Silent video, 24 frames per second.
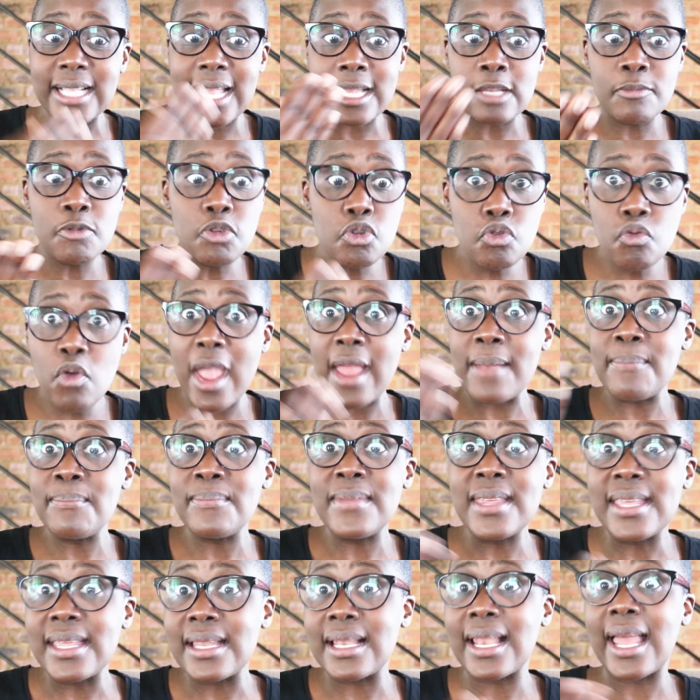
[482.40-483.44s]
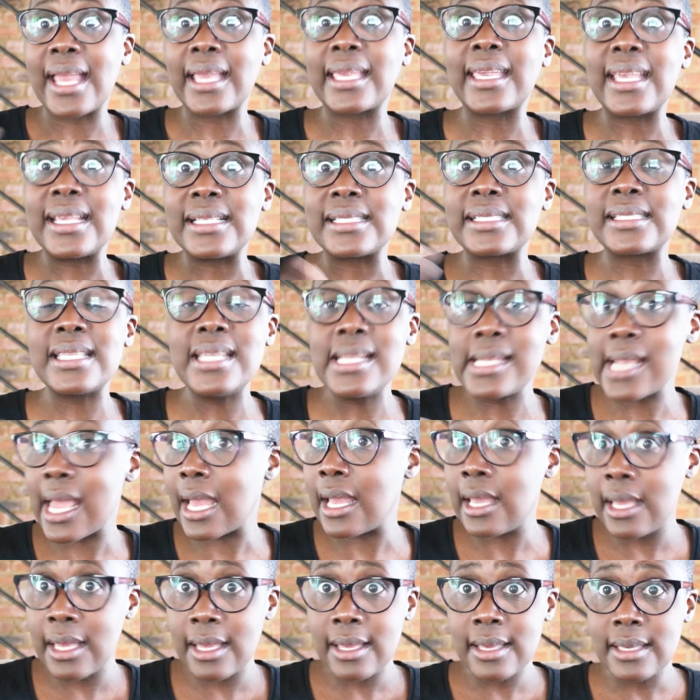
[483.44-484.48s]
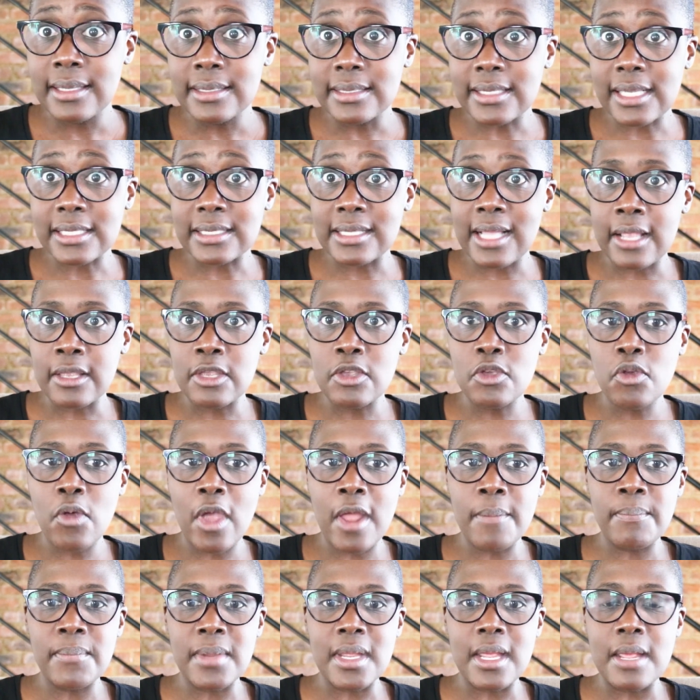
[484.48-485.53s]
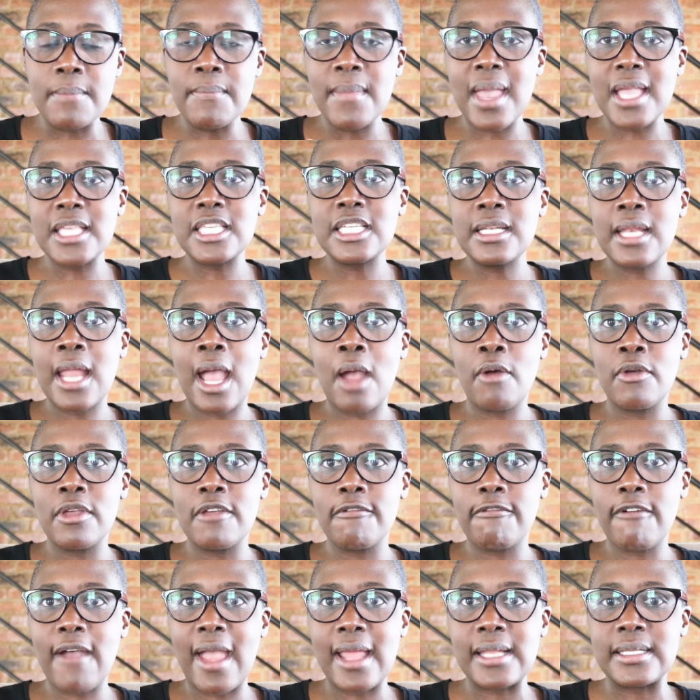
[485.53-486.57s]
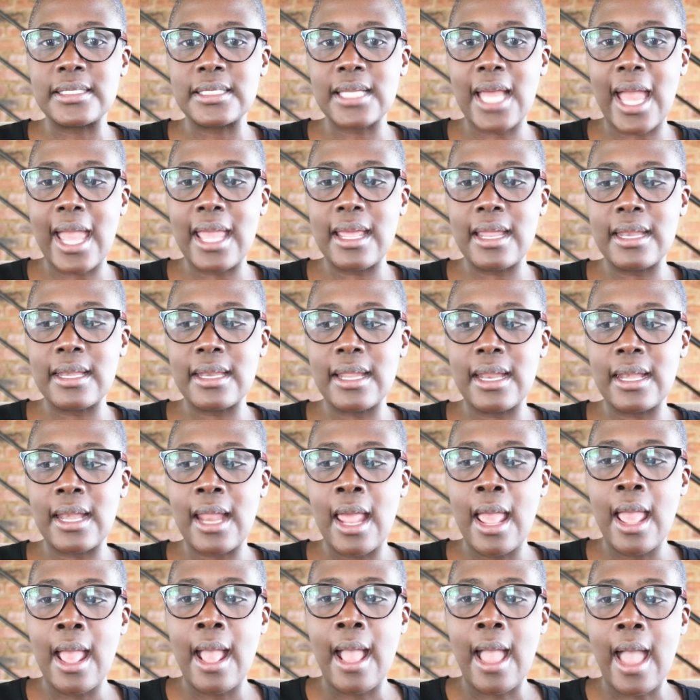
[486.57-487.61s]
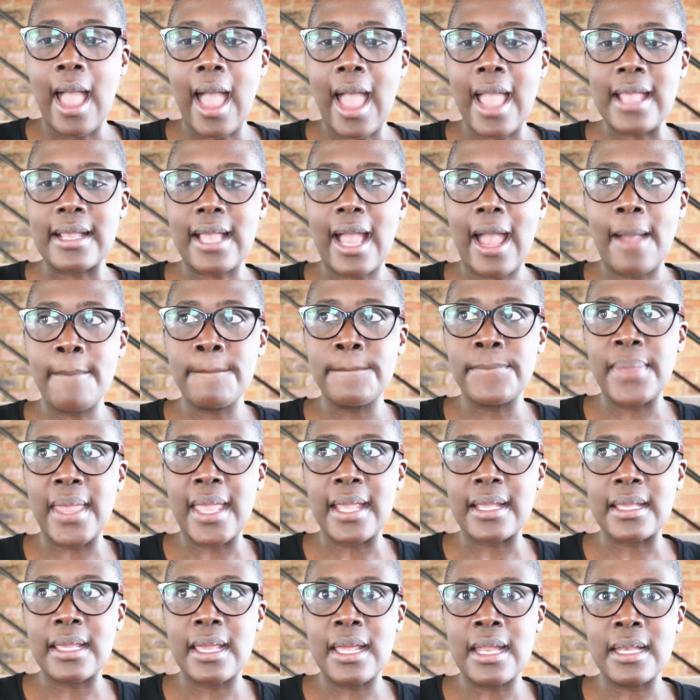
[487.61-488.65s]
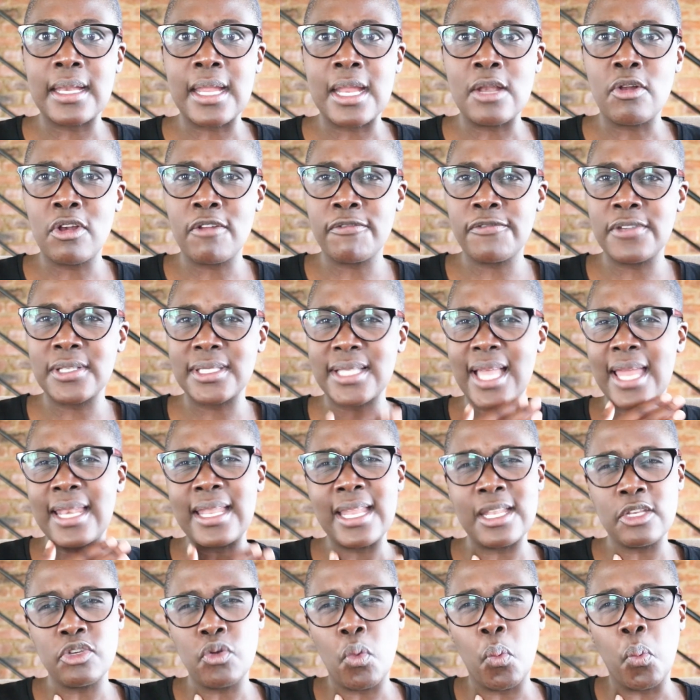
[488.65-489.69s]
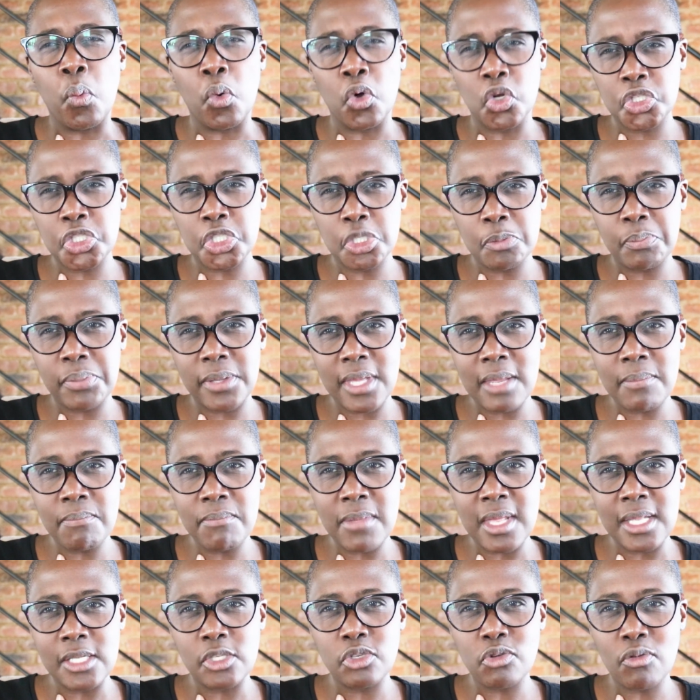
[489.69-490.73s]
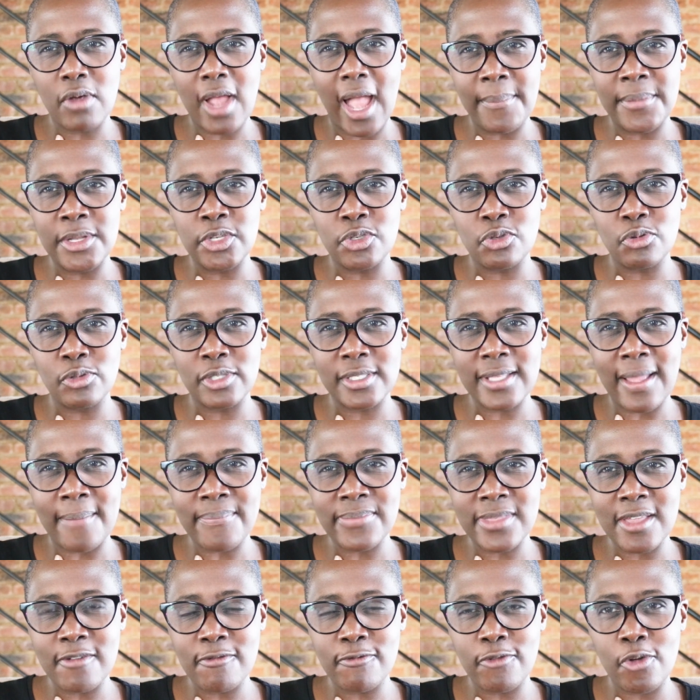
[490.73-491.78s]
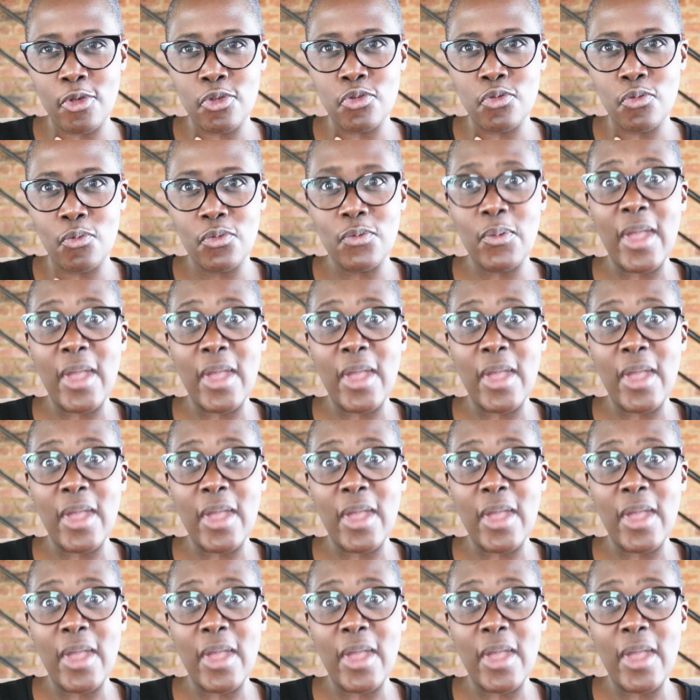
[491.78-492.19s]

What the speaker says: like you and me, like a sinner, just like you and me. Imagine now if I die and then I come back, and then all of a sudden you're worshiping me to come and do something for you.